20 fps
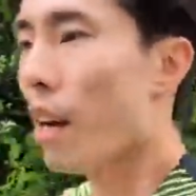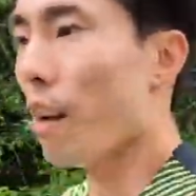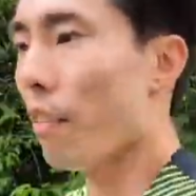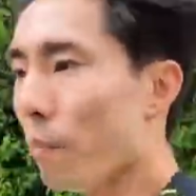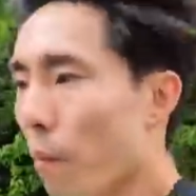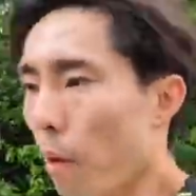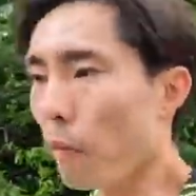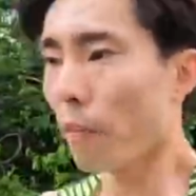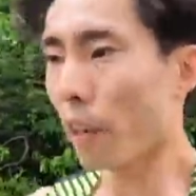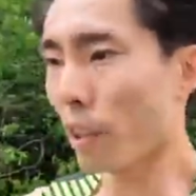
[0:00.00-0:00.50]

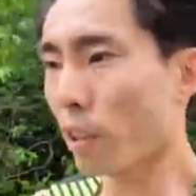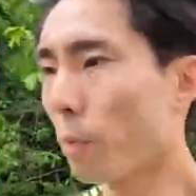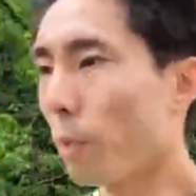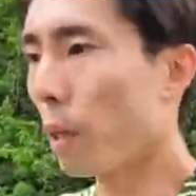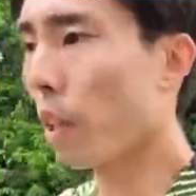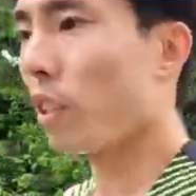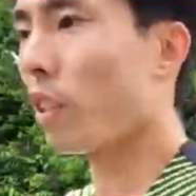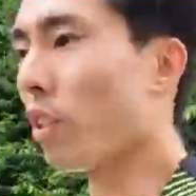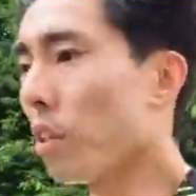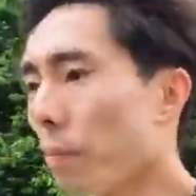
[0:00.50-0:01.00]
have more
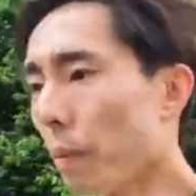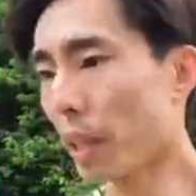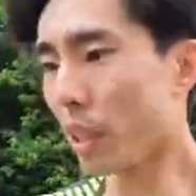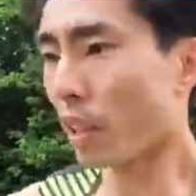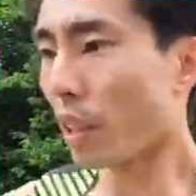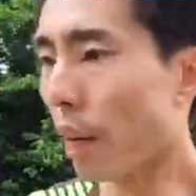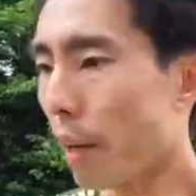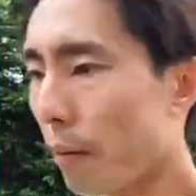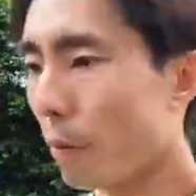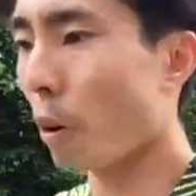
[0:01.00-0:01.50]
flexibility in my
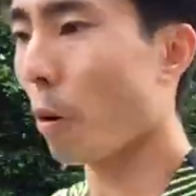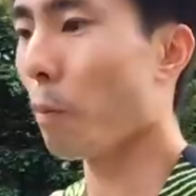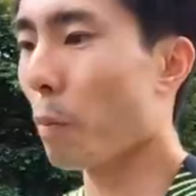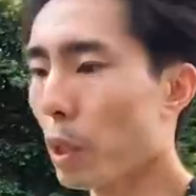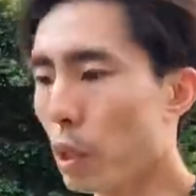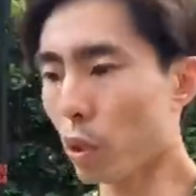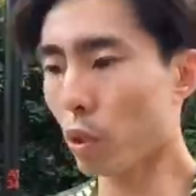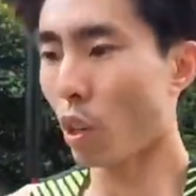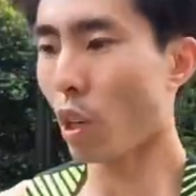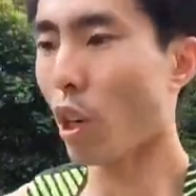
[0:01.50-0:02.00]
time
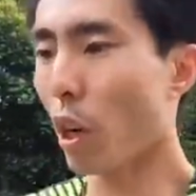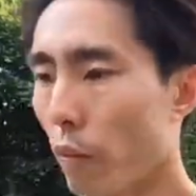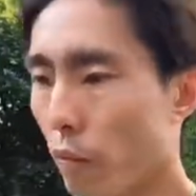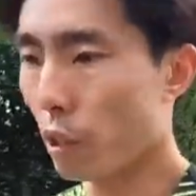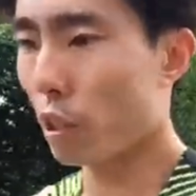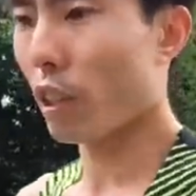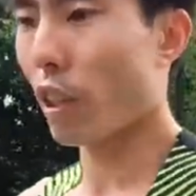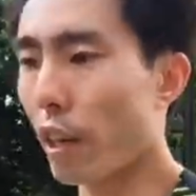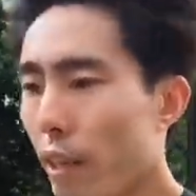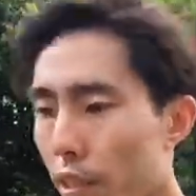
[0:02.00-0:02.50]
compared to a lot
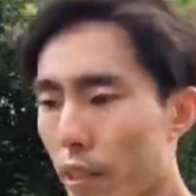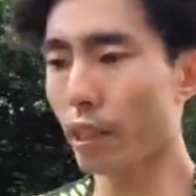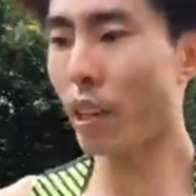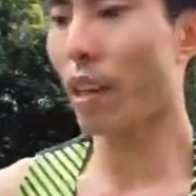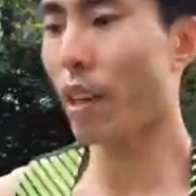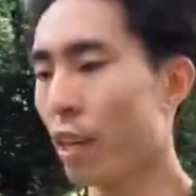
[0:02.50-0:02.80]
of these guys.